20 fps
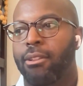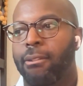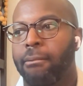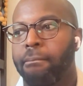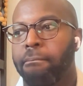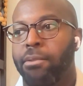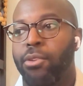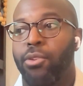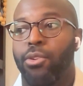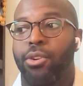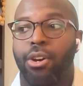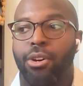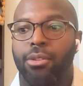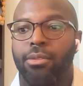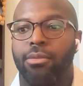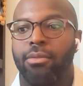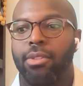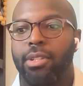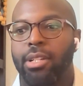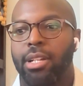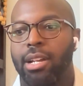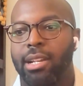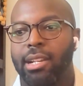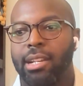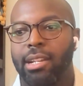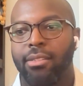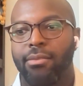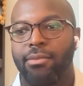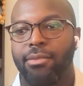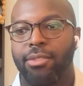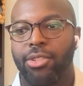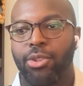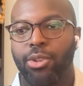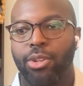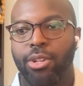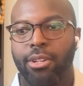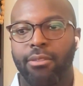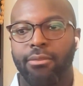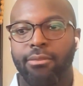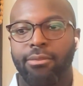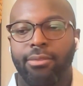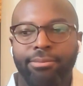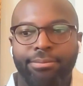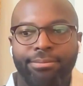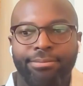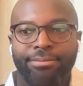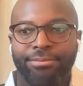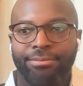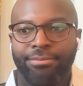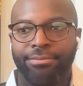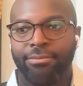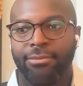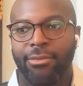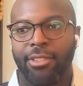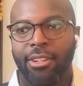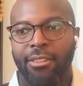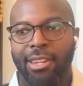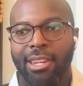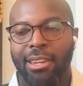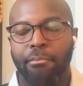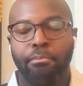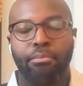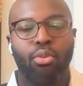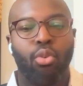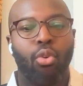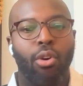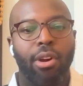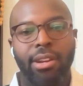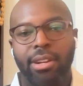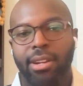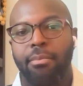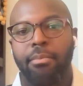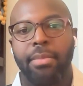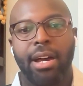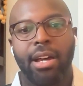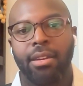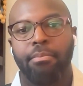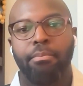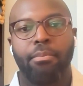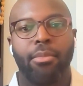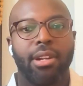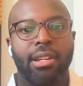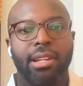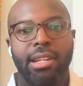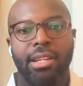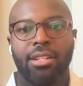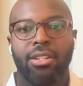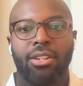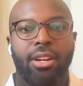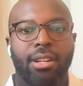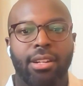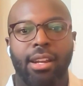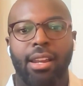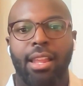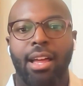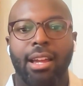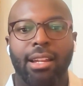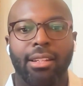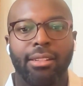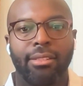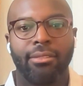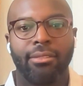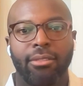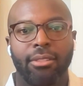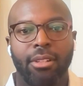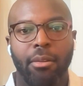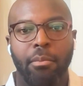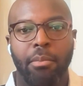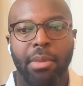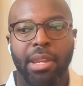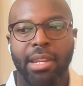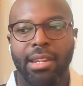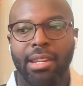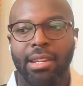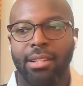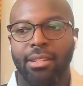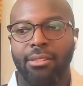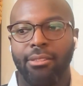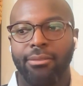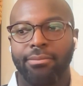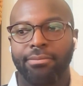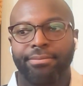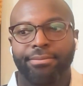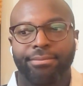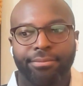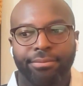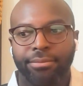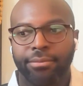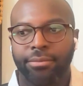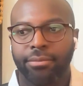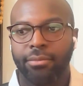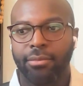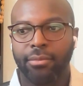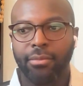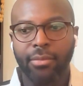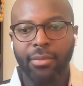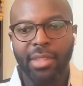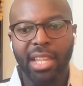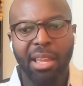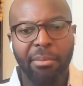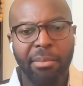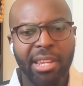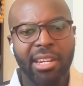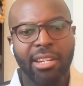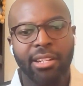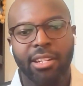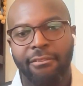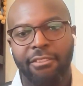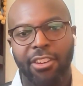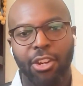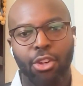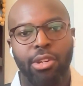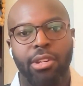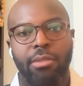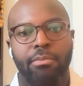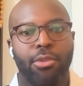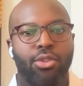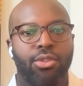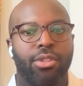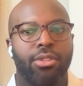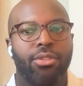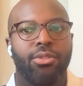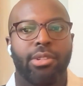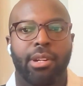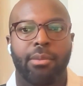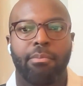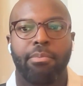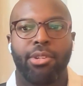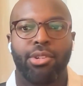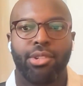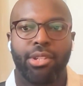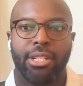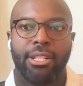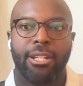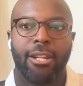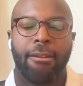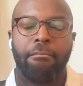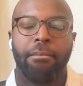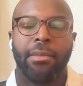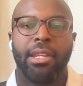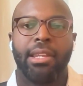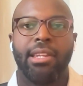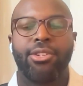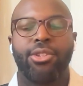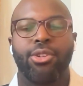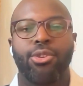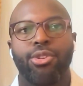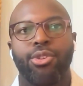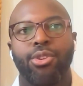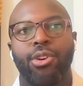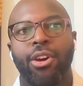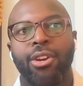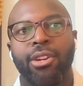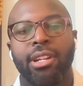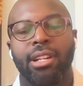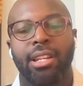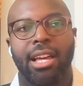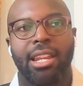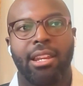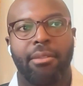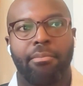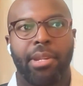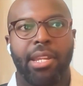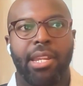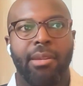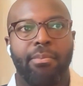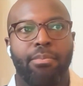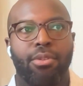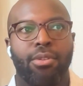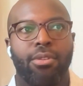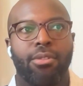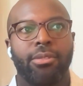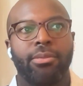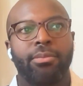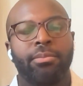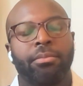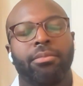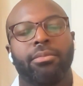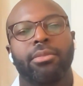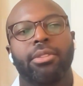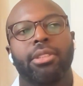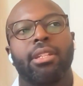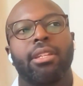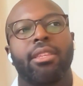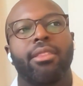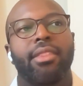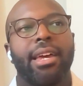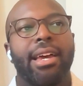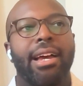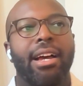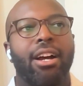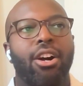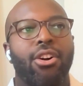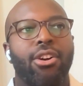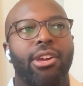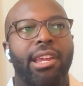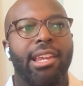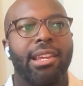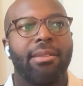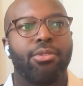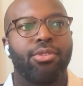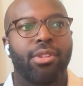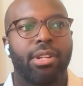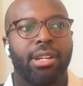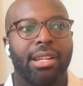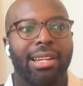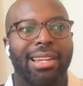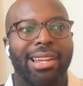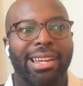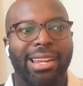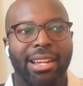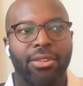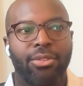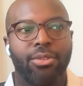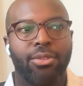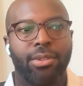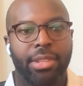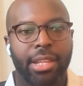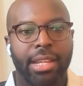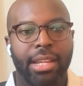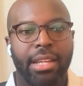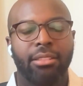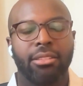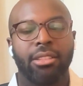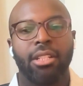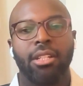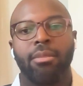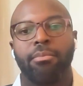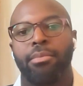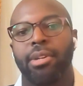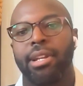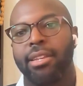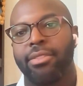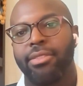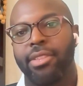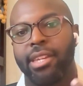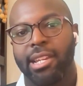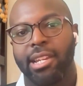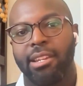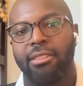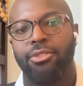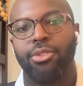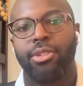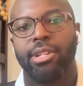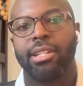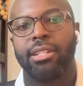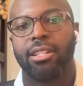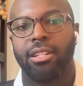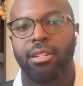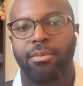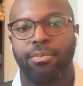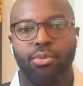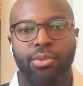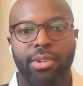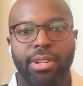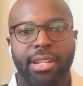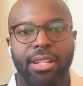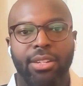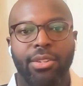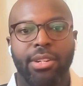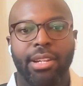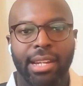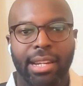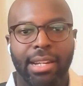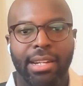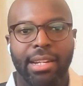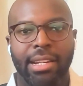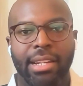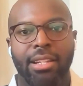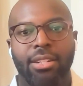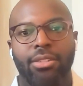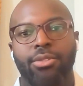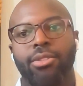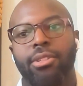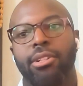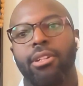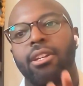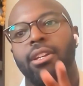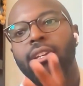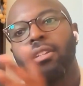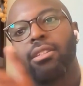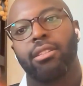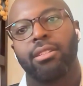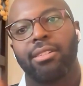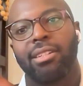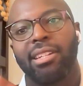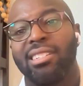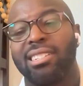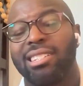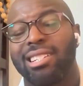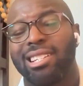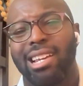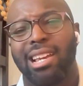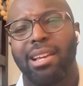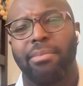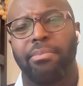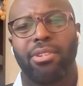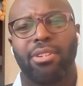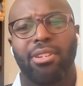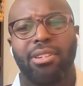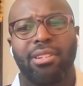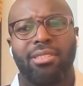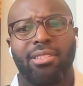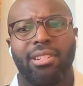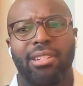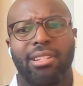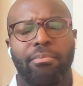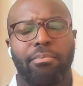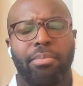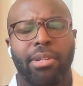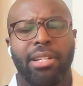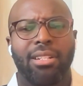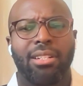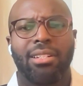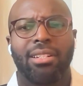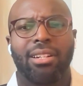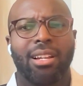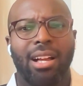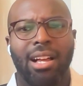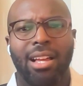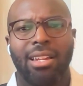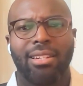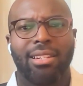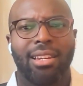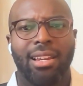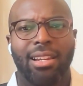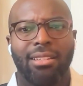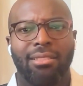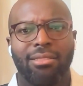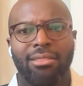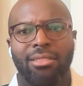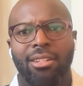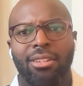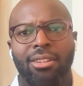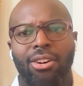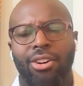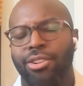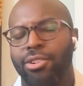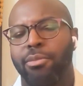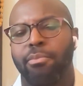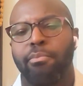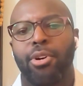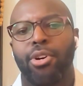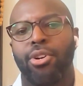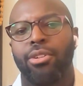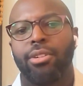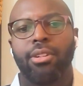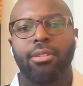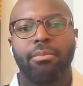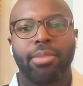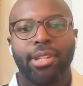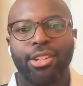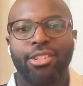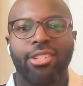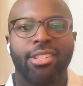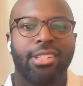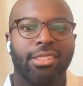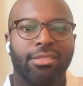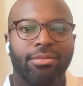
you know a sort of important amount of money is on the line meaning i mean it's a very emotional experience and so there aren't a lot of people that are able to handle that but i think if you get to the point that you can handle it the things that happen on a, in a business context are small in comparison